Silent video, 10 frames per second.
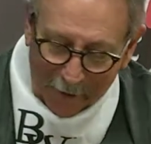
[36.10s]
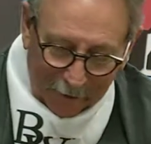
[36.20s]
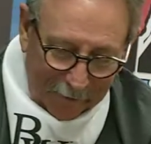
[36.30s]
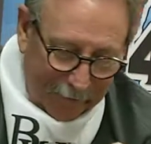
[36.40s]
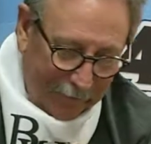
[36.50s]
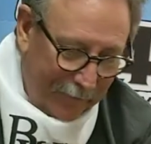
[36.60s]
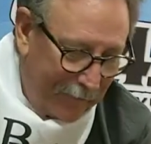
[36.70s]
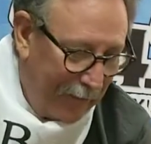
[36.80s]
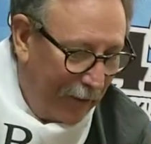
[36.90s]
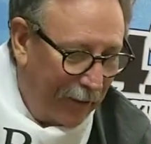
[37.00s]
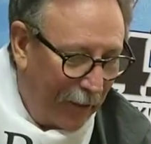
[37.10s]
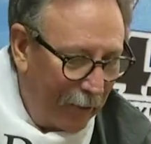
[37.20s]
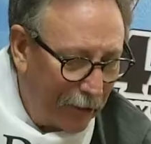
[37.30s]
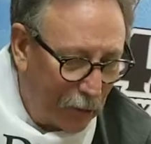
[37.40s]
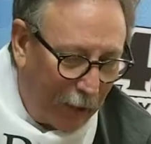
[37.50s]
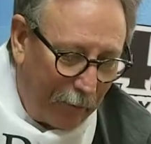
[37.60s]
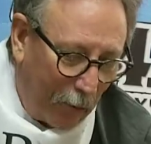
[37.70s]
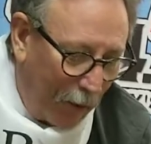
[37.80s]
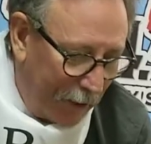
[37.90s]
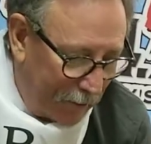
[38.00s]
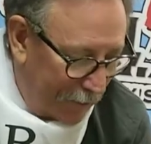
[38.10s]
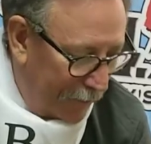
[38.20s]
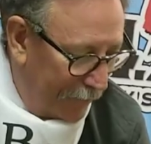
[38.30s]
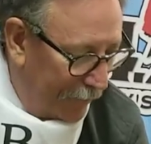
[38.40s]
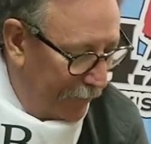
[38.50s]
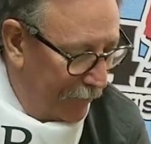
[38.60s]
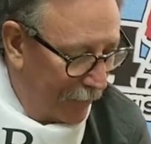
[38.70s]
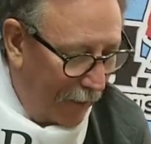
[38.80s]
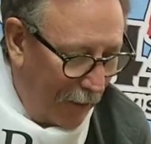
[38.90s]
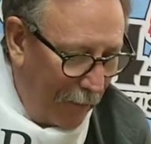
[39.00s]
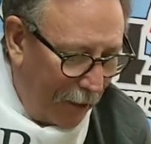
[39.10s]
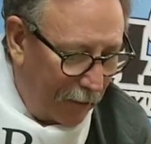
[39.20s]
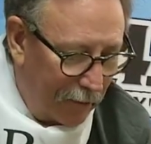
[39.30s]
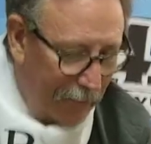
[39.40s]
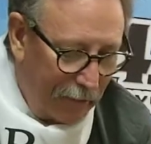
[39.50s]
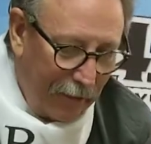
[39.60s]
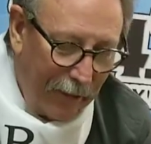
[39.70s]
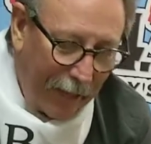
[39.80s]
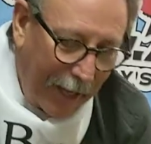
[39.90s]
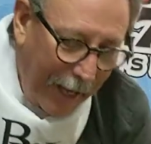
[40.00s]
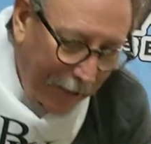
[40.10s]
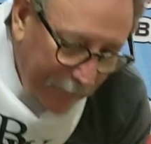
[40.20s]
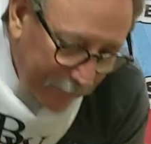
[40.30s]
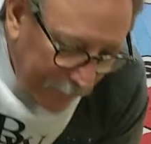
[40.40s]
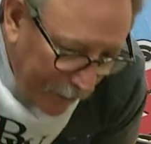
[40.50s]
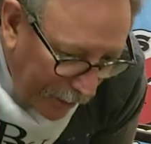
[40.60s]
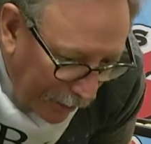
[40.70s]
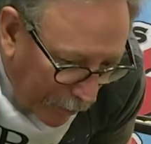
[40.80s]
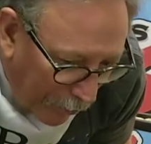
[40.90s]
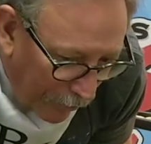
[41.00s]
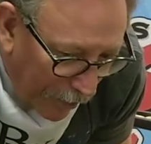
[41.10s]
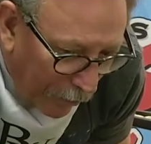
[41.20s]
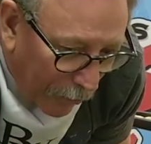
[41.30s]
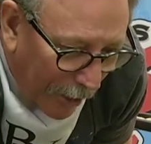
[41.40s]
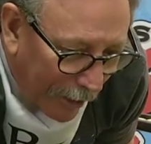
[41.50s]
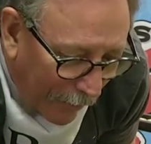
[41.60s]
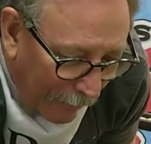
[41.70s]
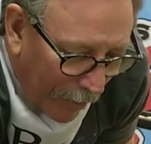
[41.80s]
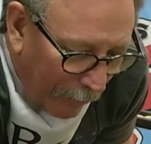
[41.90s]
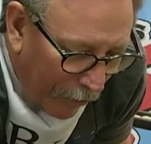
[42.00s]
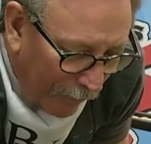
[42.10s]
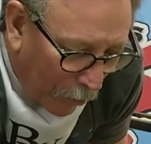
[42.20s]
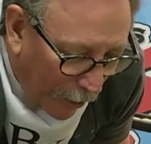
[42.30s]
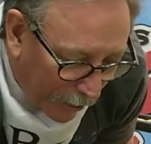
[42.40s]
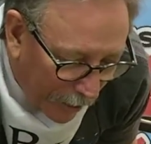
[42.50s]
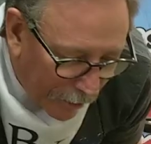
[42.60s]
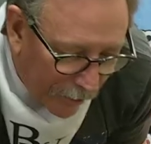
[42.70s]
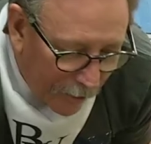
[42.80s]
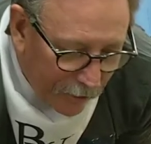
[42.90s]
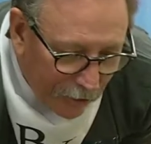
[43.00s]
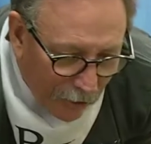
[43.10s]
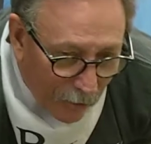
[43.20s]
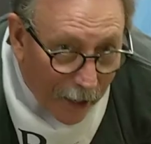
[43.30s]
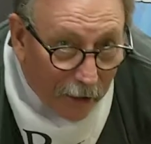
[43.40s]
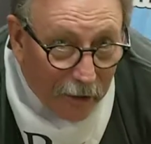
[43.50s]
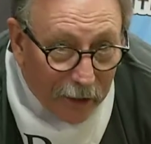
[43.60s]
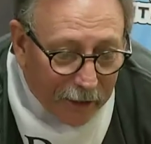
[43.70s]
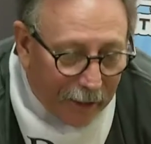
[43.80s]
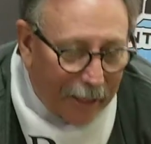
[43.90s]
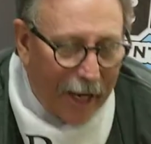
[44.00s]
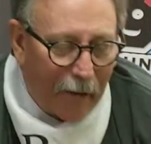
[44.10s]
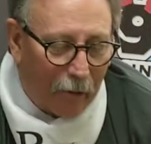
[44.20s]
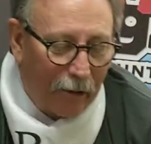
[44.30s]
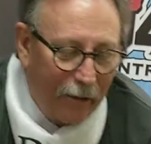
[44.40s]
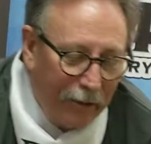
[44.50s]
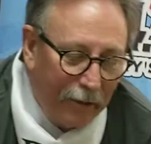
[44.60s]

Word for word: Come here. Come here, sweet boy. Come here. Hey, you need to come over here. We're making a, a movie with you. Turn around and look at the camera.